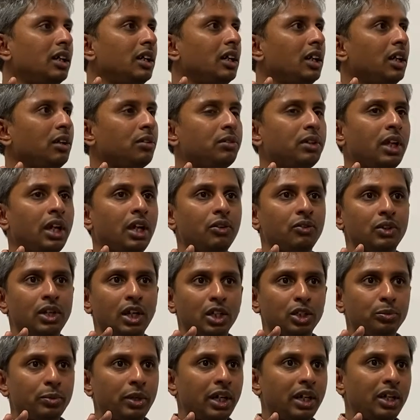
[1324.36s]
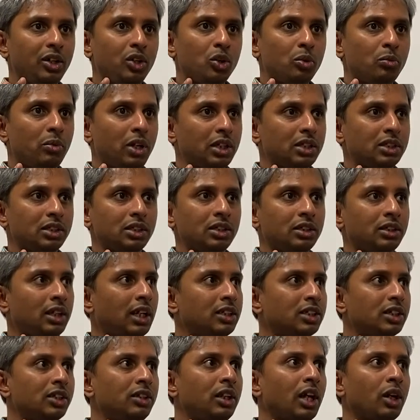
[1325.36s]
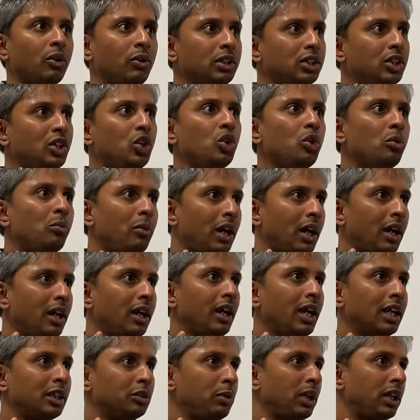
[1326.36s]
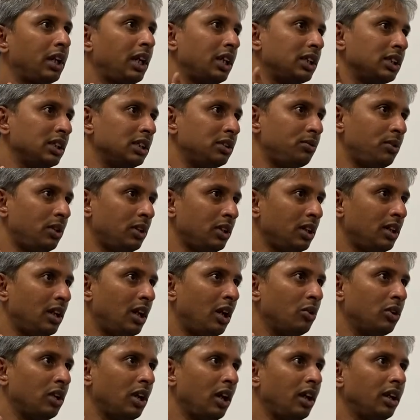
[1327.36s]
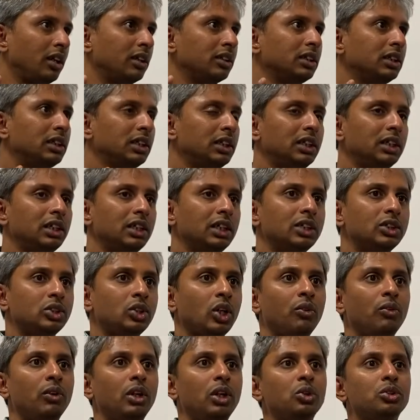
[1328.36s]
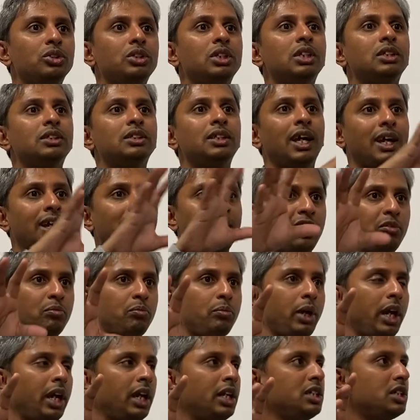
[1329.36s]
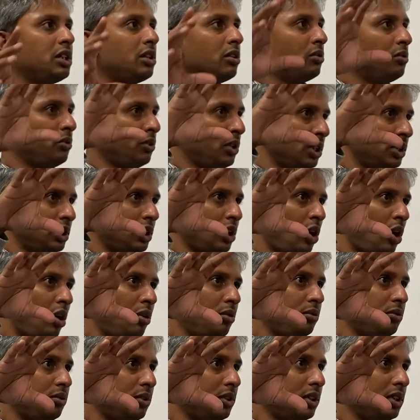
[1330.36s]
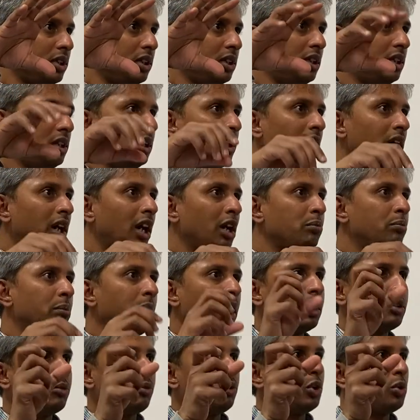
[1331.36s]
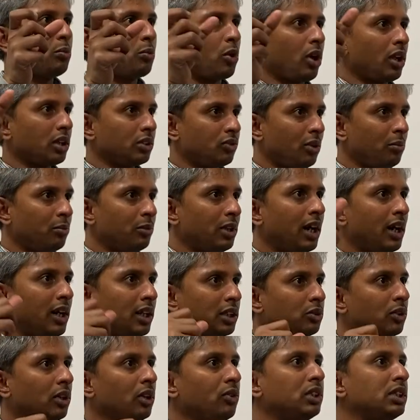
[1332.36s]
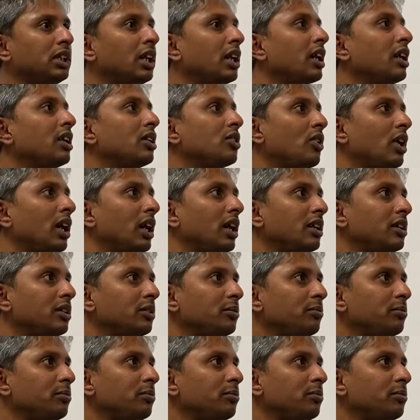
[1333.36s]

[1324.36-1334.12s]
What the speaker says: If they are spending too much, that will skew my expectations further down the line. So I'll use the second page first off. I picked a few products from there as well, which I can track.